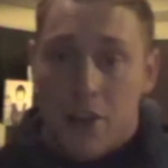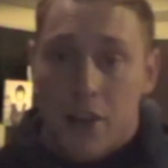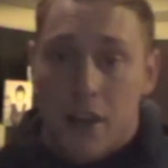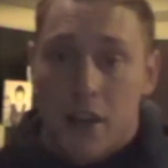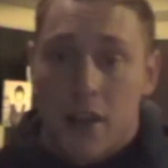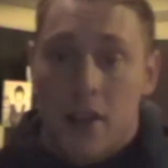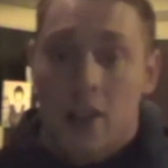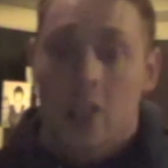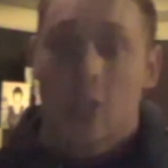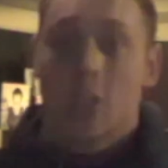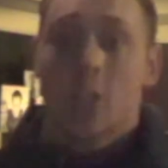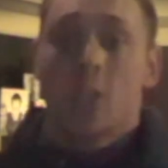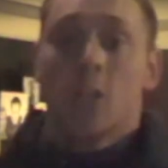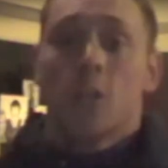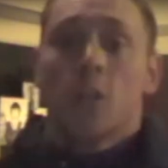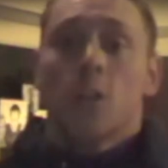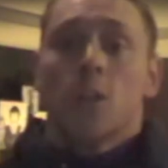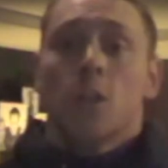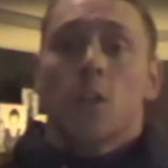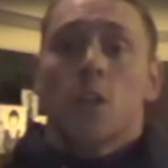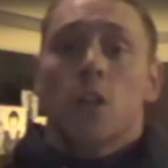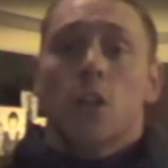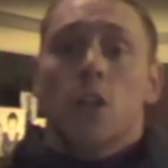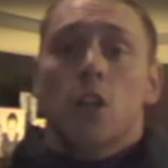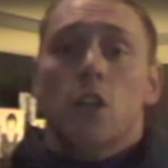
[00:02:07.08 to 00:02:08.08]
in,
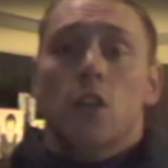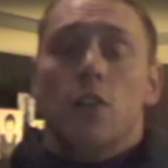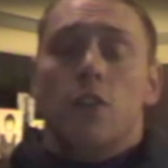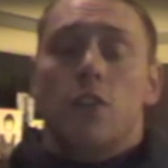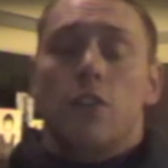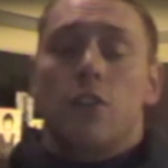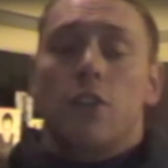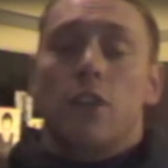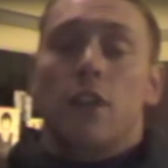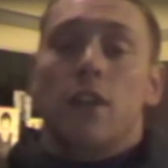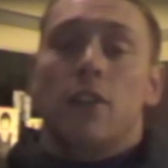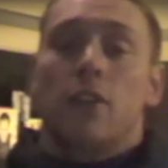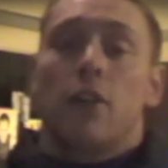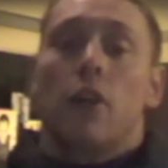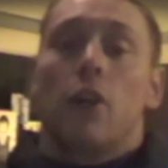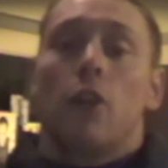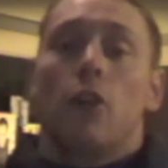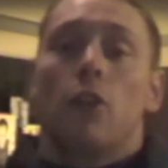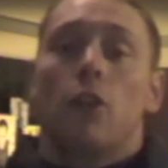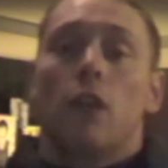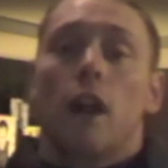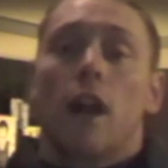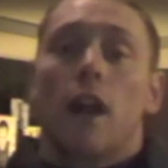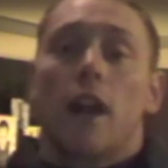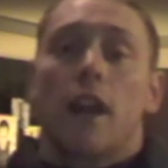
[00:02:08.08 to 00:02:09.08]
you've created all
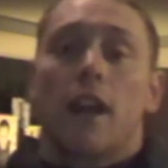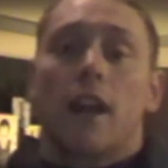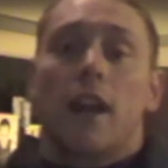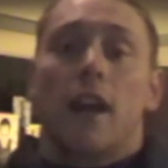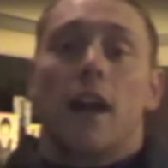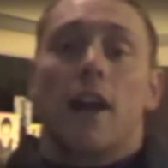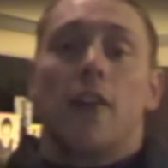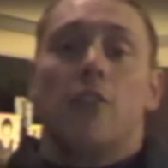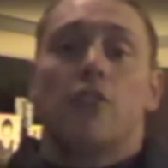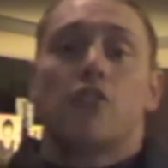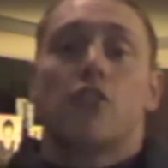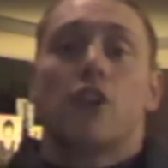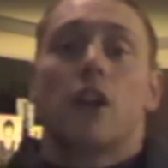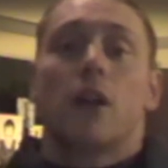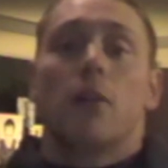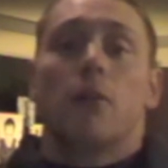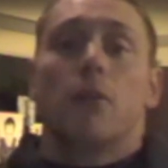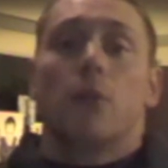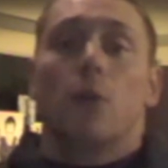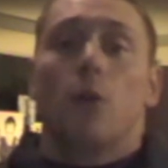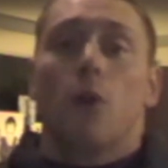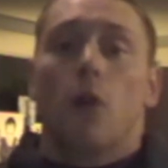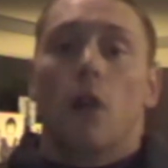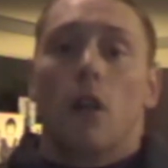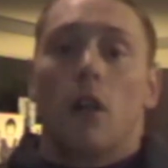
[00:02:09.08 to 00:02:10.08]
that kind of
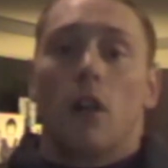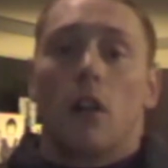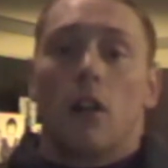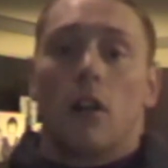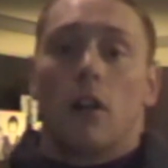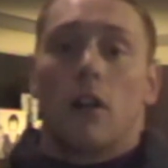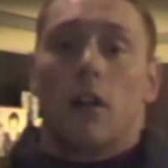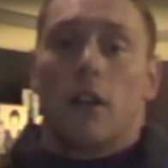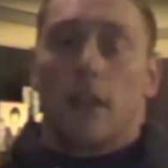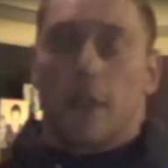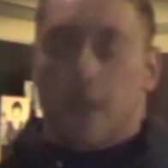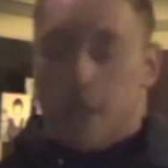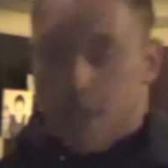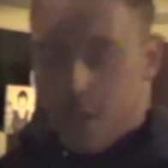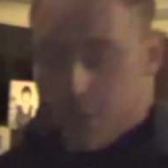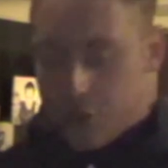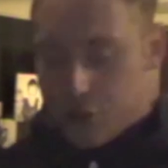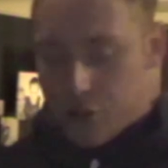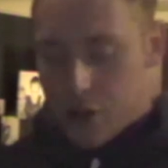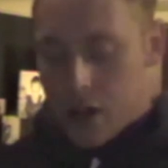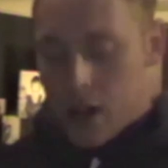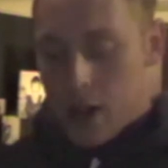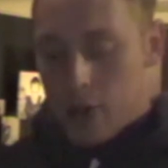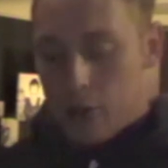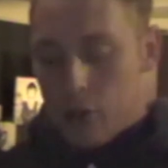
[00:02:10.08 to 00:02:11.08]
intra-abdominal
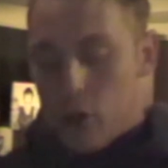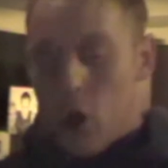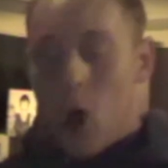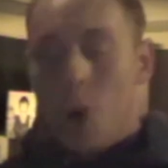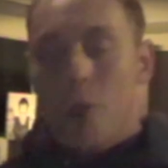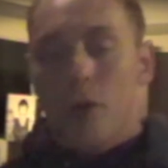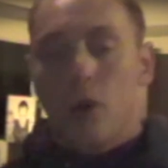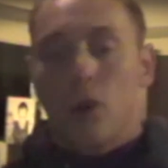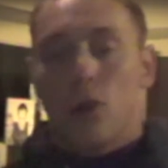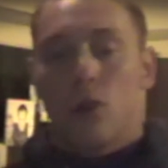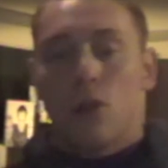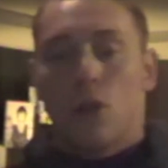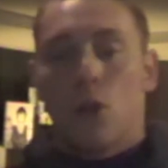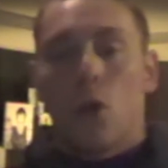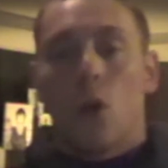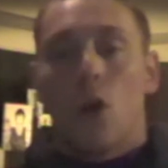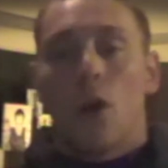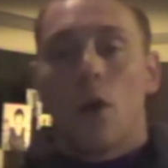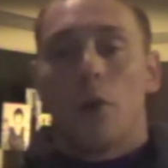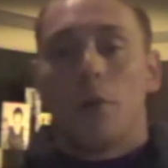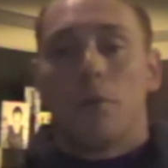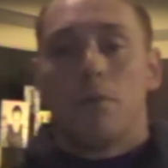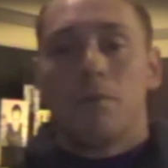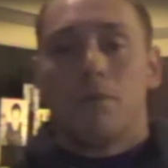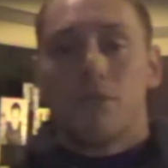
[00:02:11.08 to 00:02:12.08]
intra
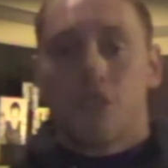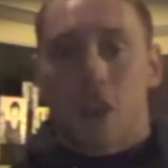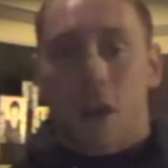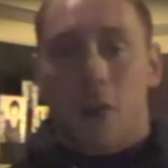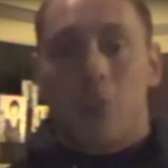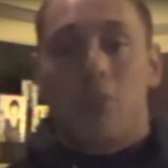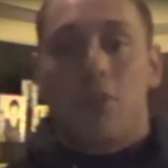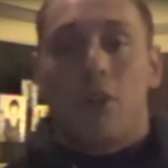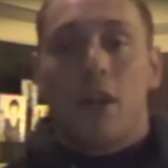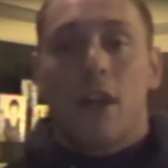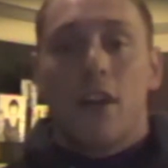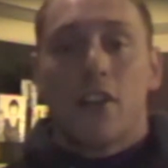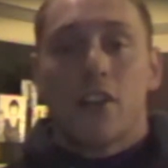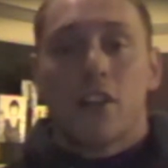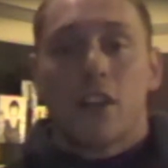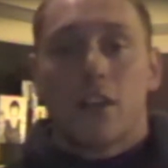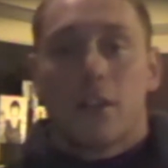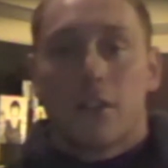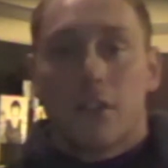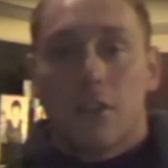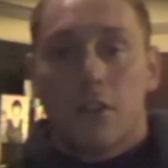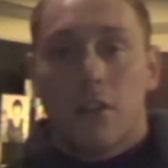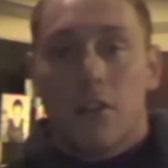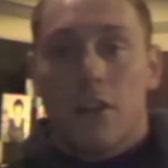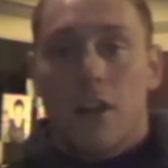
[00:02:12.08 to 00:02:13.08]
core sort of pressure,
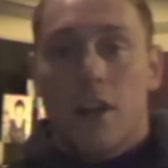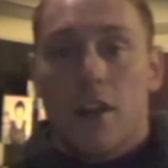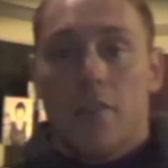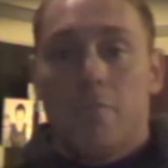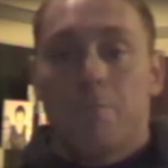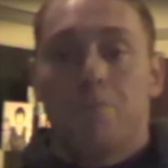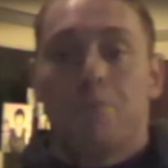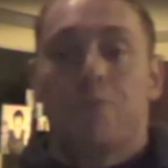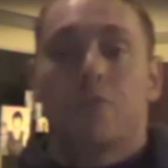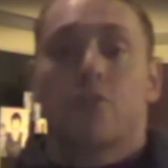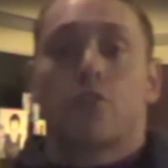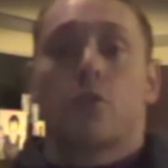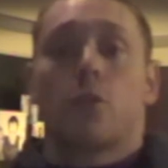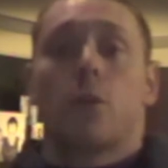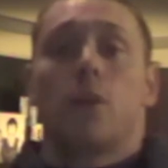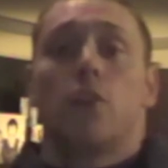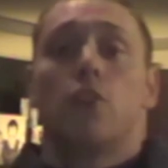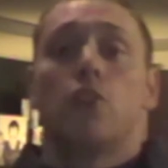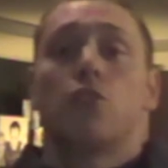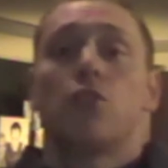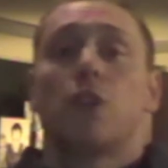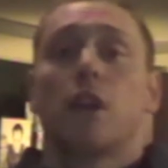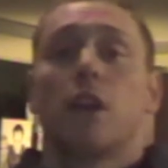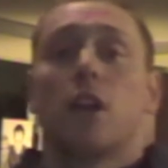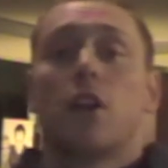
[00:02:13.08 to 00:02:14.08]
alright? So when you
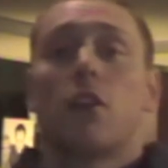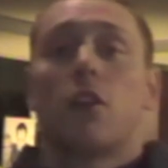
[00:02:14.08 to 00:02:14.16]
try and